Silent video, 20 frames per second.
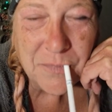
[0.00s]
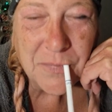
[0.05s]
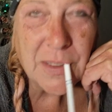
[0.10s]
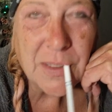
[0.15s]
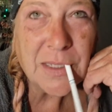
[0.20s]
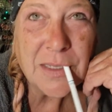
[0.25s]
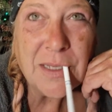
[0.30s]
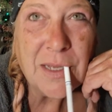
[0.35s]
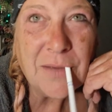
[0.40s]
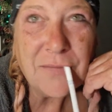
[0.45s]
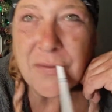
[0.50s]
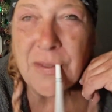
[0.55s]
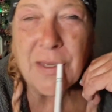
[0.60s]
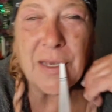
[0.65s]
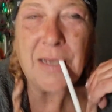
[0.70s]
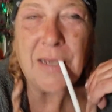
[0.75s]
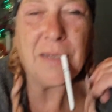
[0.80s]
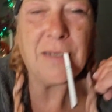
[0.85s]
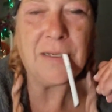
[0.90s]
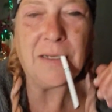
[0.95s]
I love
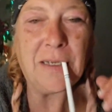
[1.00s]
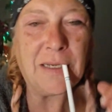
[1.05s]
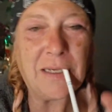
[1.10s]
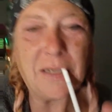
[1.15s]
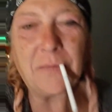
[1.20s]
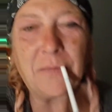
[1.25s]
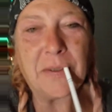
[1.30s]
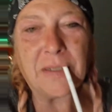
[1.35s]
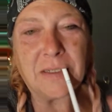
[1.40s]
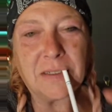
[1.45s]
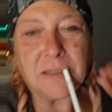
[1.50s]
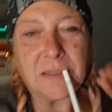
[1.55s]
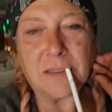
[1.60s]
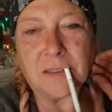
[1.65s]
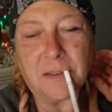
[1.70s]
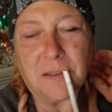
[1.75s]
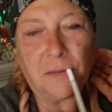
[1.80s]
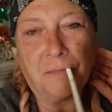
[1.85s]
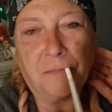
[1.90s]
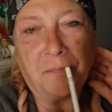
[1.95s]
that. Anyways,
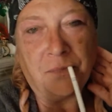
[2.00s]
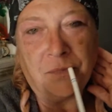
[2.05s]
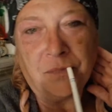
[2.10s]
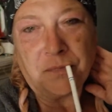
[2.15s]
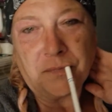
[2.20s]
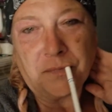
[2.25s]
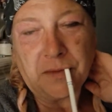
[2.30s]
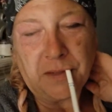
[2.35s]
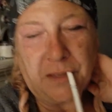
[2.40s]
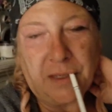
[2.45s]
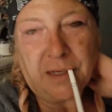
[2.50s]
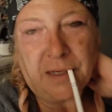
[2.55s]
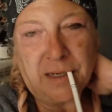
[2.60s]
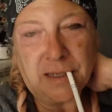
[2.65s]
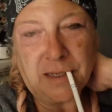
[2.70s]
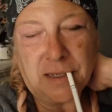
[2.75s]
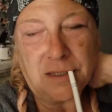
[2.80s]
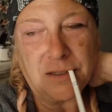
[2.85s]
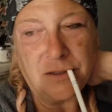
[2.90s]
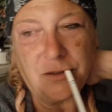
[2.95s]
yeah, I
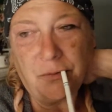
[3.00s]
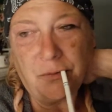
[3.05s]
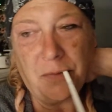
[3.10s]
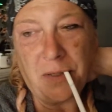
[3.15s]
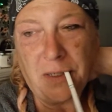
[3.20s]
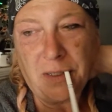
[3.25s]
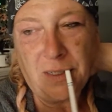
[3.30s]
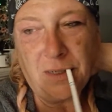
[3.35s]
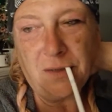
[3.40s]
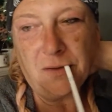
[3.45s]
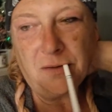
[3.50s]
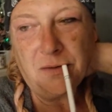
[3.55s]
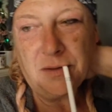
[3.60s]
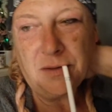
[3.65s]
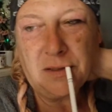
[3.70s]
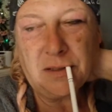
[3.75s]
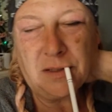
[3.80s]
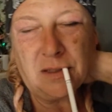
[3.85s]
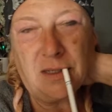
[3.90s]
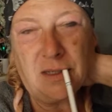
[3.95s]
gotta do my
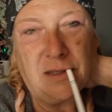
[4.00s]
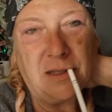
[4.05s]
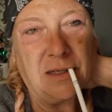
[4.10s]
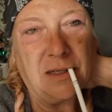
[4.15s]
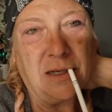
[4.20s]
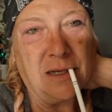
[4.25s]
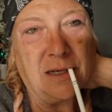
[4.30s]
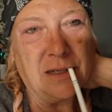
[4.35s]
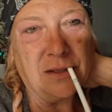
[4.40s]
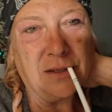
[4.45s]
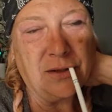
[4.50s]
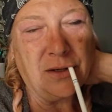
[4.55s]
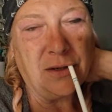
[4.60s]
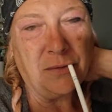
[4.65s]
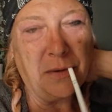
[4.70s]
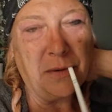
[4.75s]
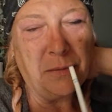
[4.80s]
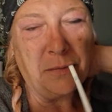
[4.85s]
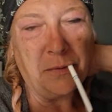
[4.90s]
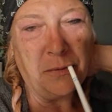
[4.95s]
nails, and then I thought
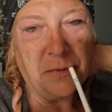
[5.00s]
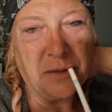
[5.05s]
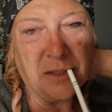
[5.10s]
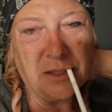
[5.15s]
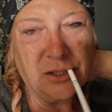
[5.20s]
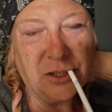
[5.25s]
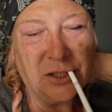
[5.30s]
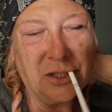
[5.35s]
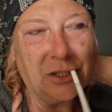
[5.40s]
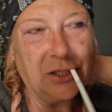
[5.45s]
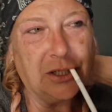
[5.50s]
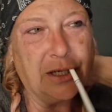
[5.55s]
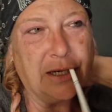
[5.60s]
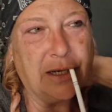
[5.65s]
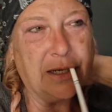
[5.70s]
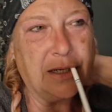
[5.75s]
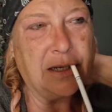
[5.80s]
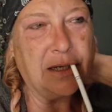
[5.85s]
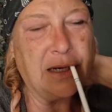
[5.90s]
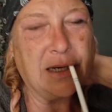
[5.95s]
maybe we could chit
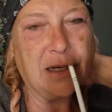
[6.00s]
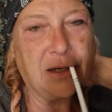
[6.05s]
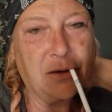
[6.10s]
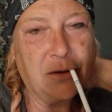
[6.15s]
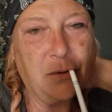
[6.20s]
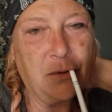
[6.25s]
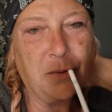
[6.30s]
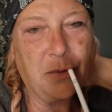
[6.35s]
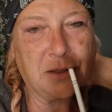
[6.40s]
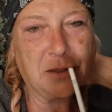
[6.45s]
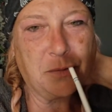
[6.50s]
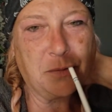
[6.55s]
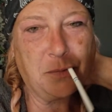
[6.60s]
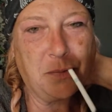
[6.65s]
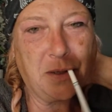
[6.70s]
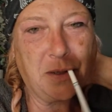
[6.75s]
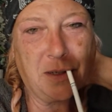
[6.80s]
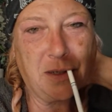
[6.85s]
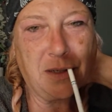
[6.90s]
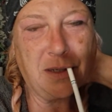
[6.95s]
chat. I gotta go walk the
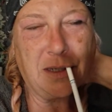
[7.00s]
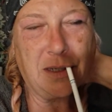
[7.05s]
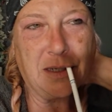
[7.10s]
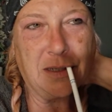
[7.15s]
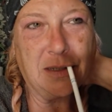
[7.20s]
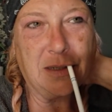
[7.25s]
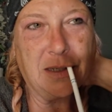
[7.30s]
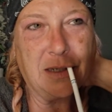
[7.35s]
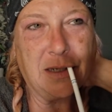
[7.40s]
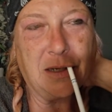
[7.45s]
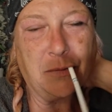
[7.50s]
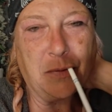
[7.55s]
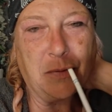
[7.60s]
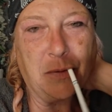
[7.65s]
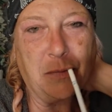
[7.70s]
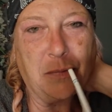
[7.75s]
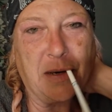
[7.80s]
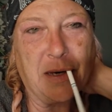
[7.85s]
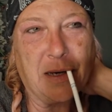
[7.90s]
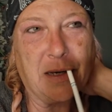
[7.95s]
pug, and then I'll be
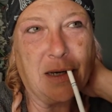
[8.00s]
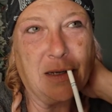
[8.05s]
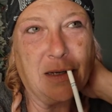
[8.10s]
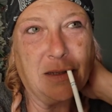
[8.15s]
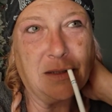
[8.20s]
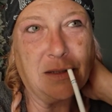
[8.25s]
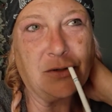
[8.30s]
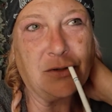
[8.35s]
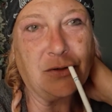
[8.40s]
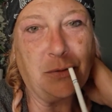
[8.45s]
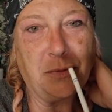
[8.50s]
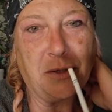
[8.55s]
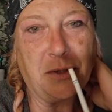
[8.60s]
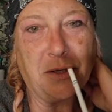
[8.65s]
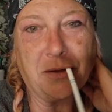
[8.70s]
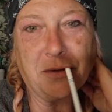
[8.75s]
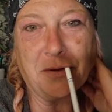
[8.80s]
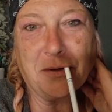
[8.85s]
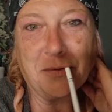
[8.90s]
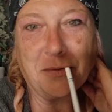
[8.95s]
back on
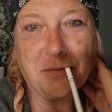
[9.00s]
StreamYard.